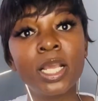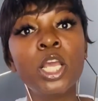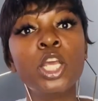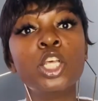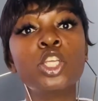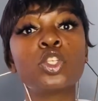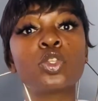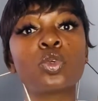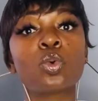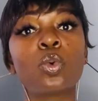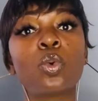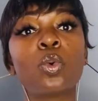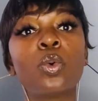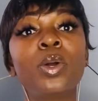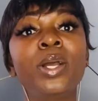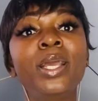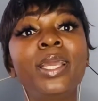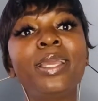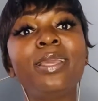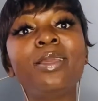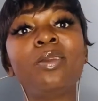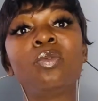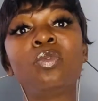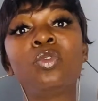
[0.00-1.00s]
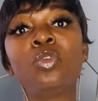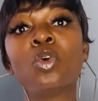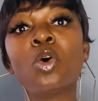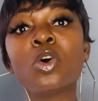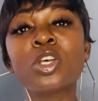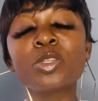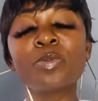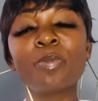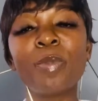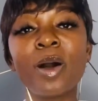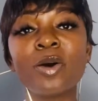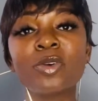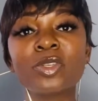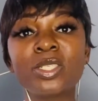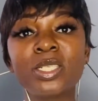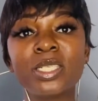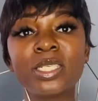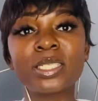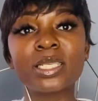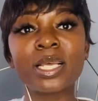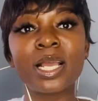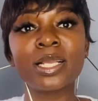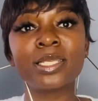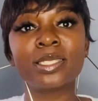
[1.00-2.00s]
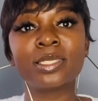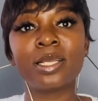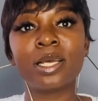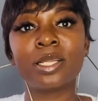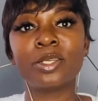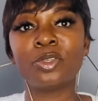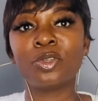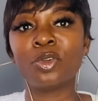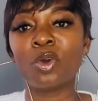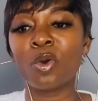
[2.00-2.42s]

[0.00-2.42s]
So if your spouse decides that,